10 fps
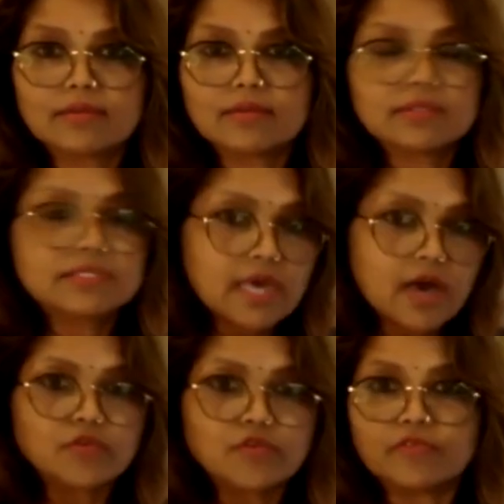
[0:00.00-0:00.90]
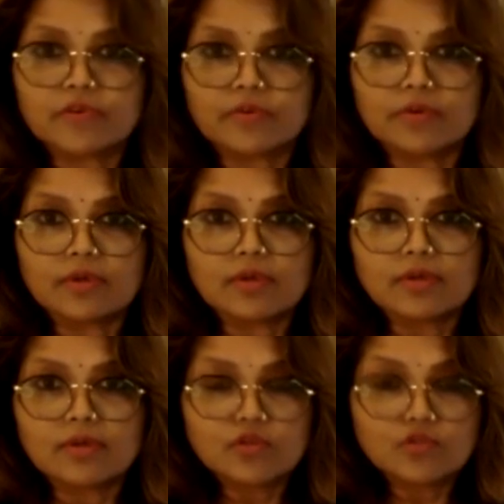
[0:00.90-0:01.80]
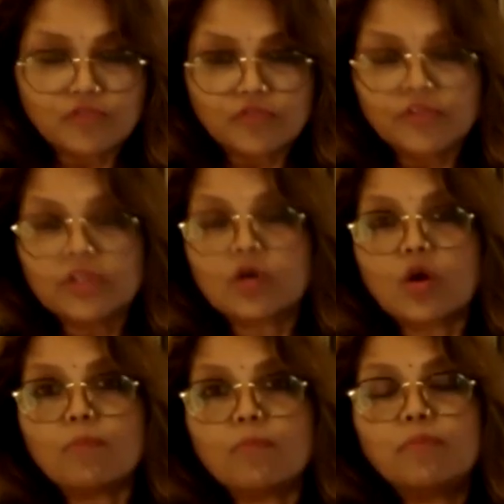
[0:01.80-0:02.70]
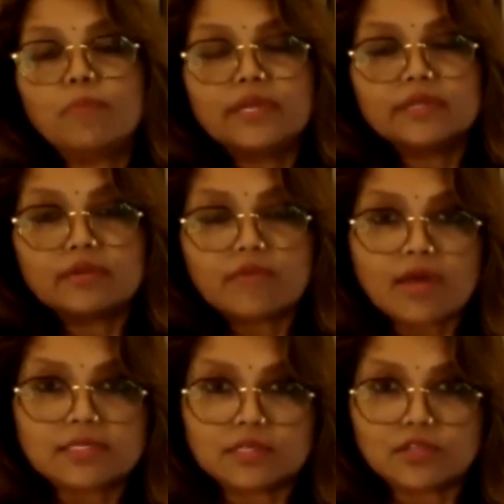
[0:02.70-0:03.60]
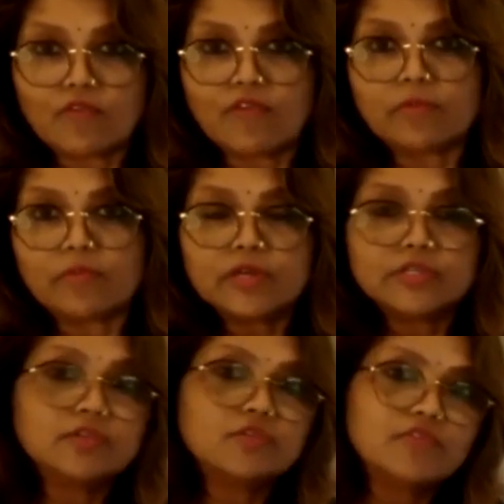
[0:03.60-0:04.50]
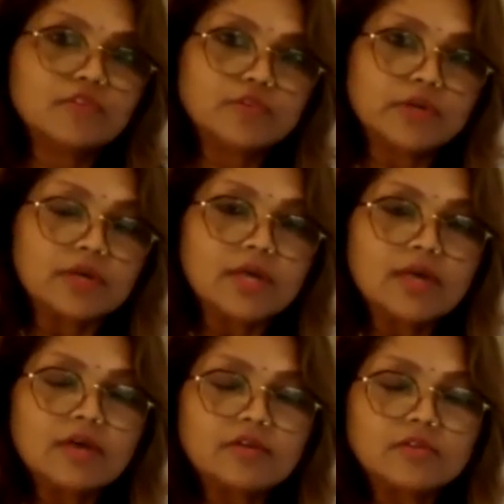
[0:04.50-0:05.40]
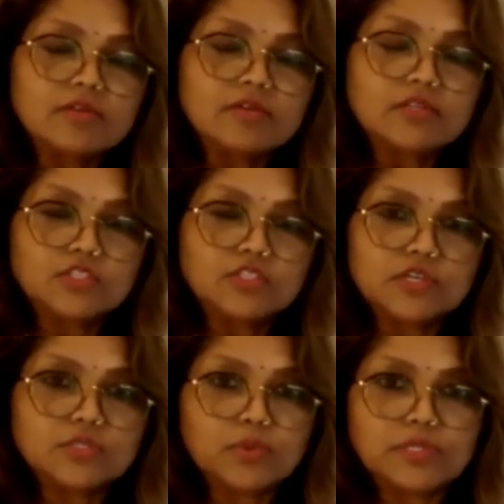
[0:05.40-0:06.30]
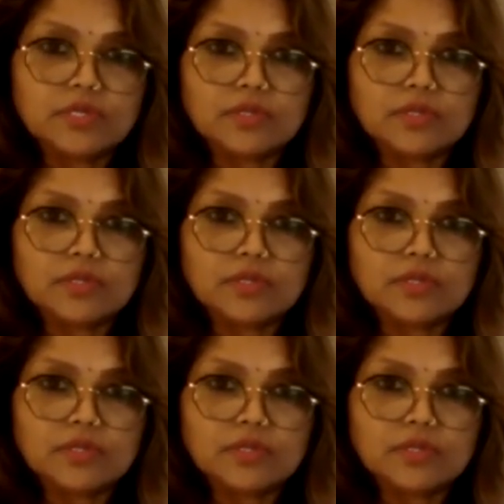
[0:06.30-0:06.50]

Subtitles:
See how you feel. You feel a complete rise in your vibration. You feel the change within